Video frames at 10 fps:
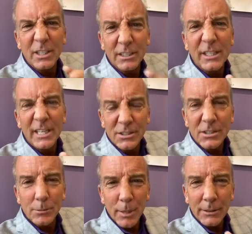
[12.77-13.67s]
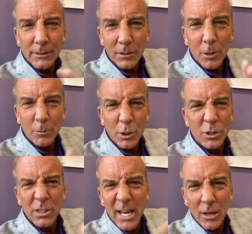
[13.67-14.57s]
it gets cemented, our
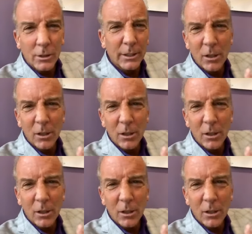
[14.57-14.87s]
personality,